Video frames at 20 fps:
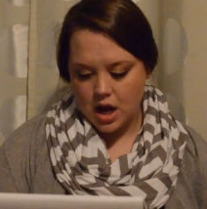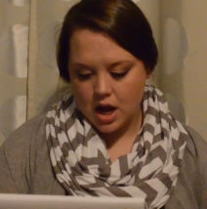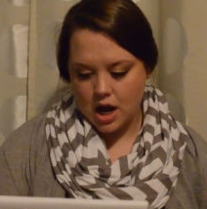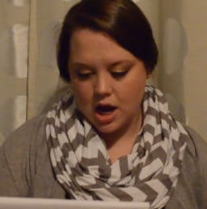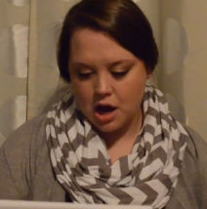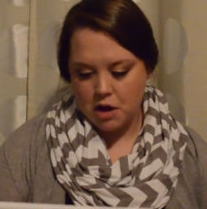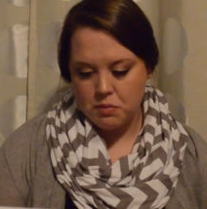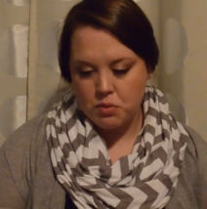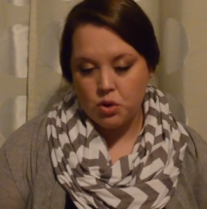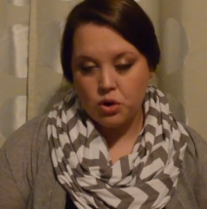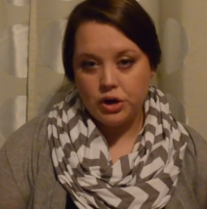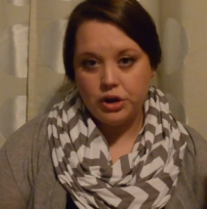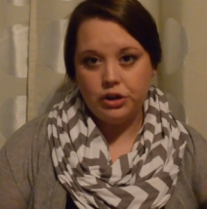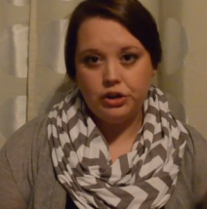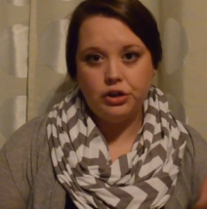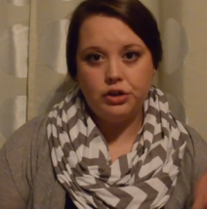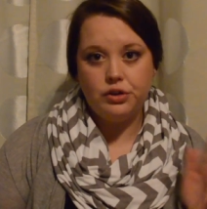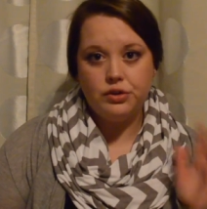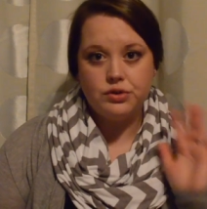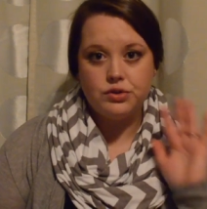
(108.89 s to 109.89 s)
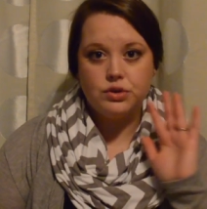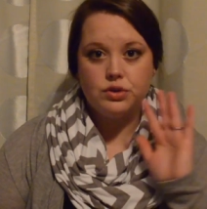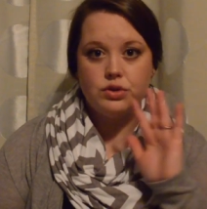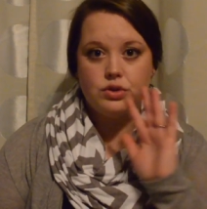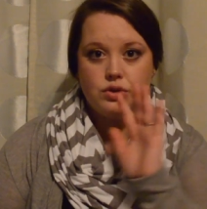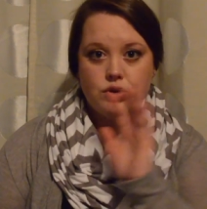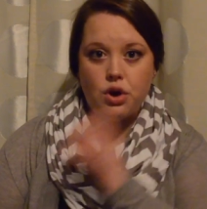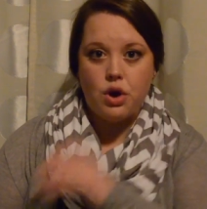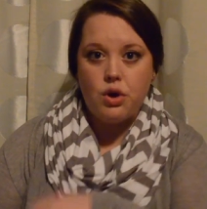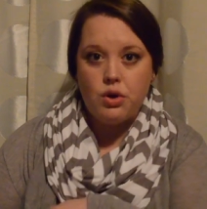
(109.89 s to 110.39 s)
Um, or you can use
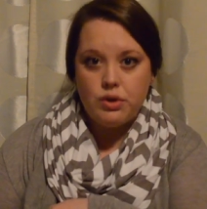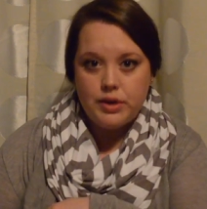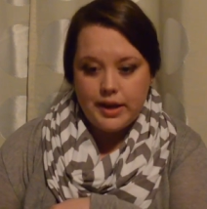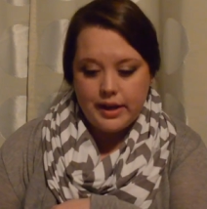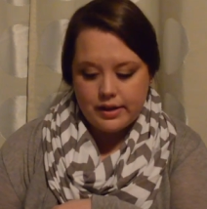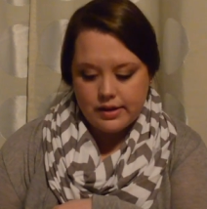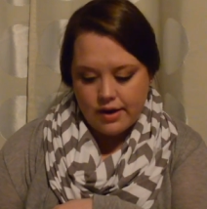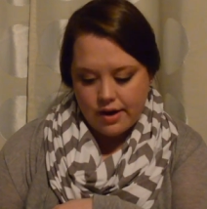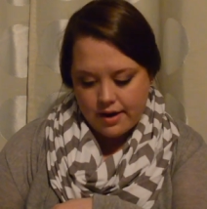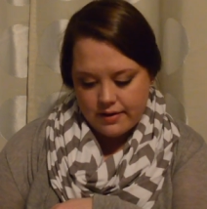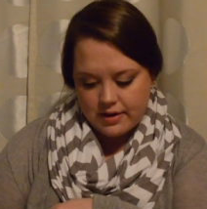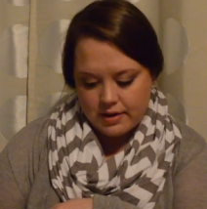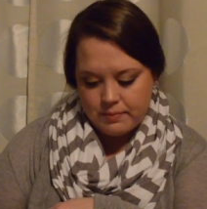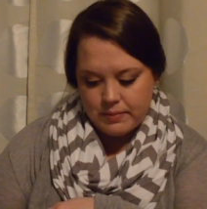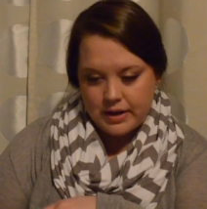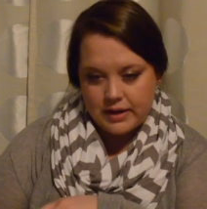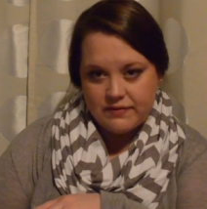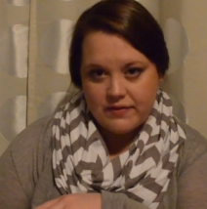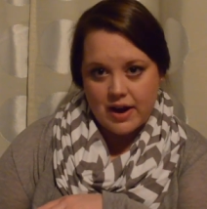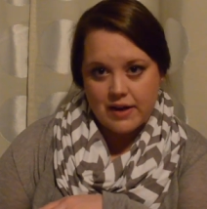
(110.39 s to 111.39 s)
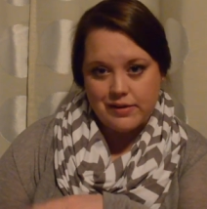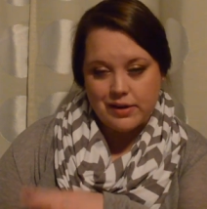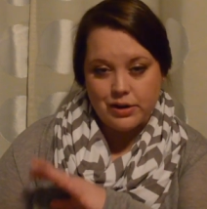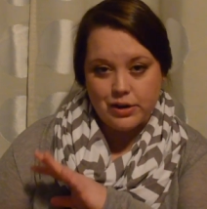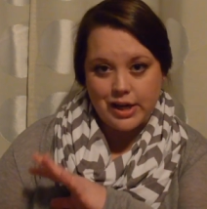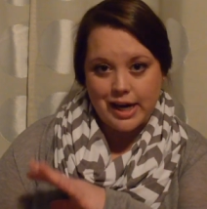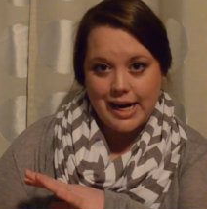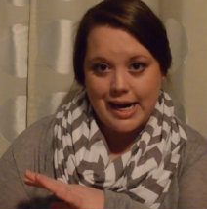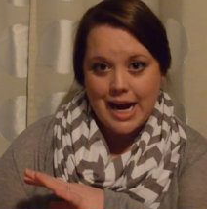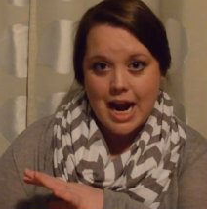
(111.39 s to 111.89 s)
solely cloth and be
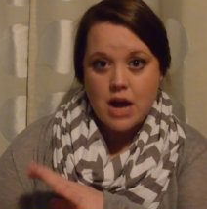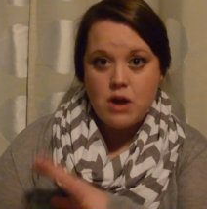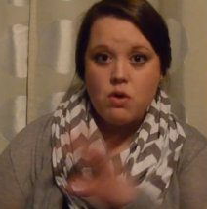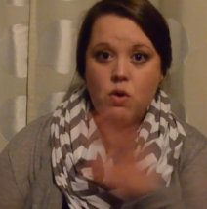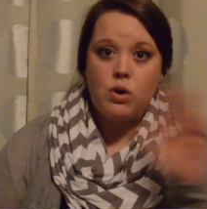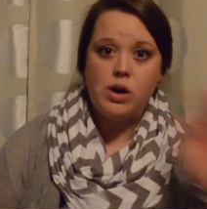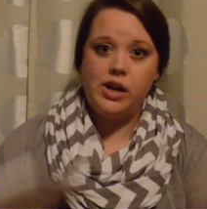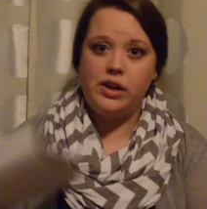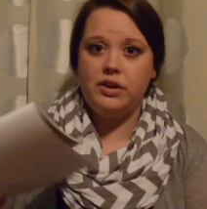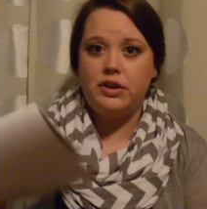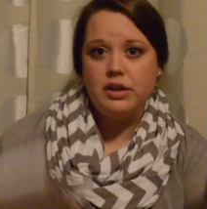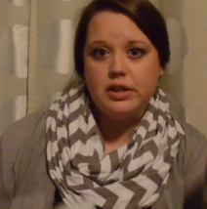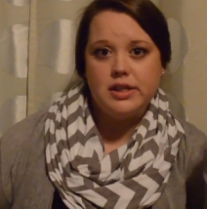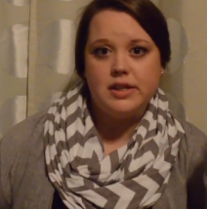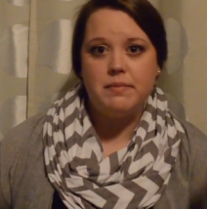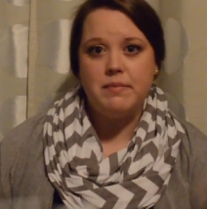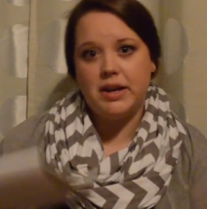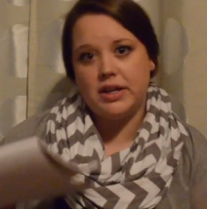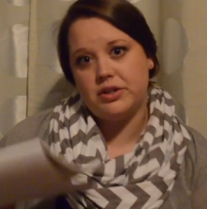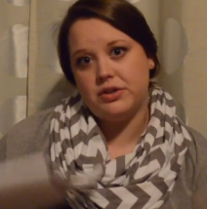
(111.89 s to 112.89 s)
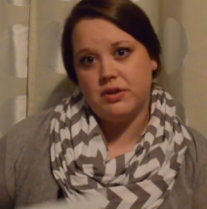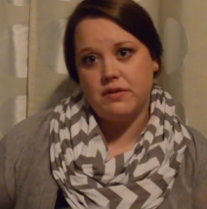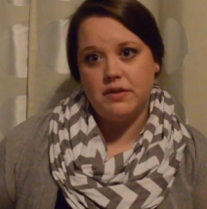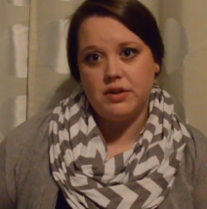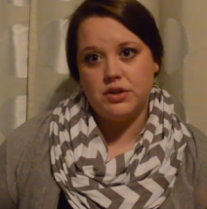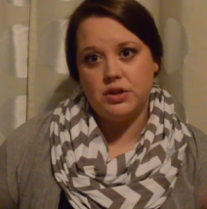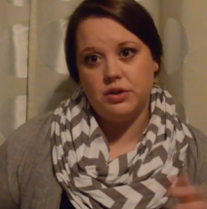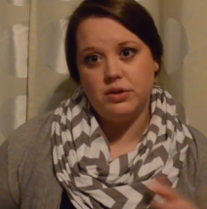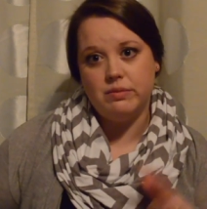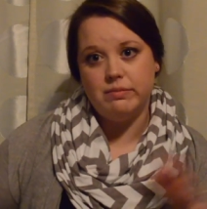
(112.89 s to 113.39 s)
588, dollars or you can use a mixture of
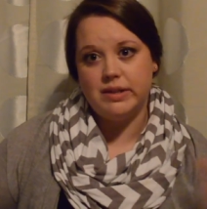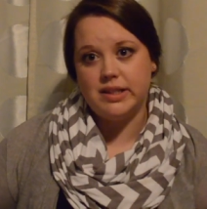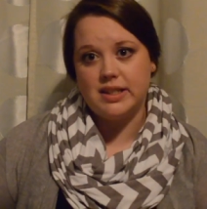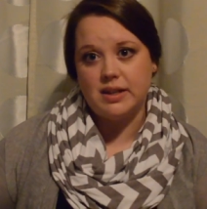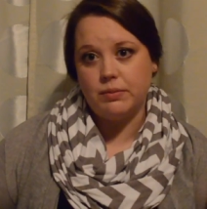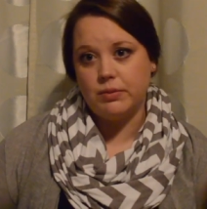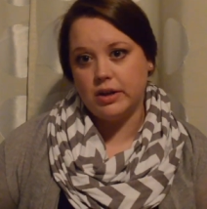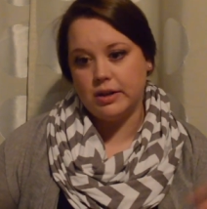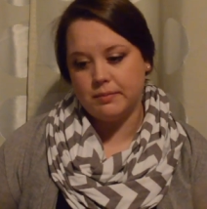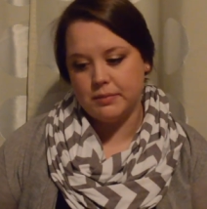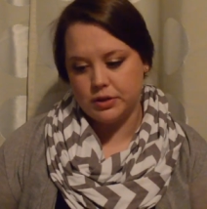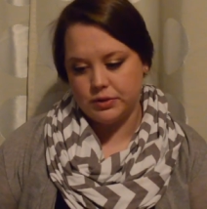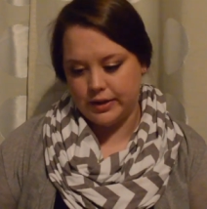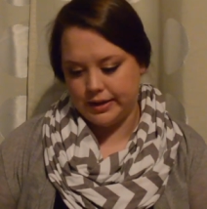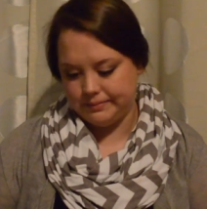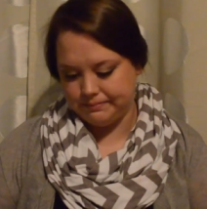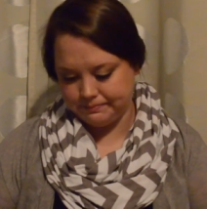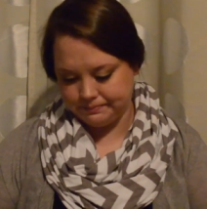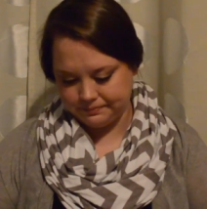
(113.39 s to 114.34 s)
the two and be somewhere in between.